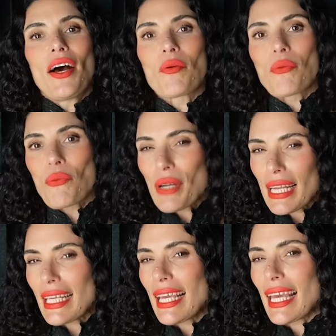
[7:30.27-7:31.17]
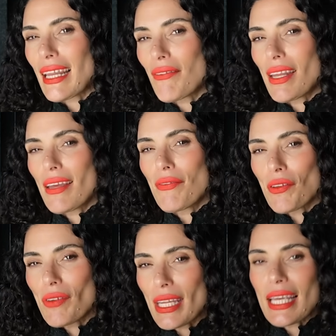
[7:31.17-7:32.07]
a really innovative,
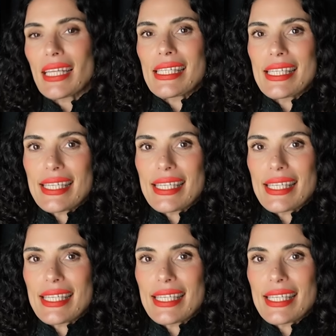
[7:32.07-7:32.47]
unique,